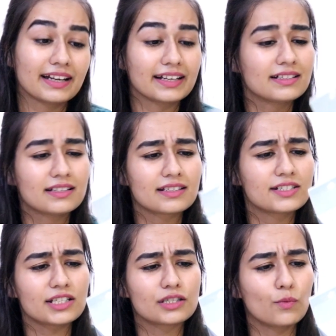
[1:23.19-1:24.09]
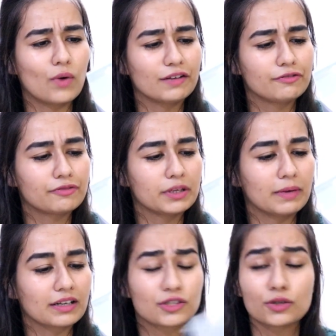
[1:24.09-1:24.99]
And this is just 150
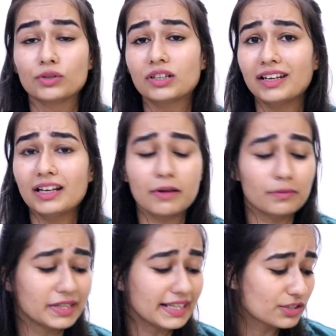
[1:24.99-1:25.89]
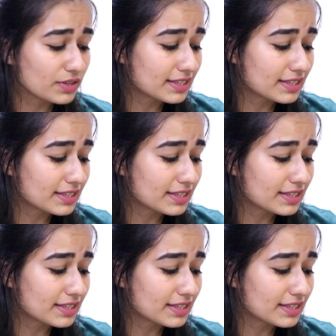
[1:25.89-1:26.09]
bucks. So the thing about Miniso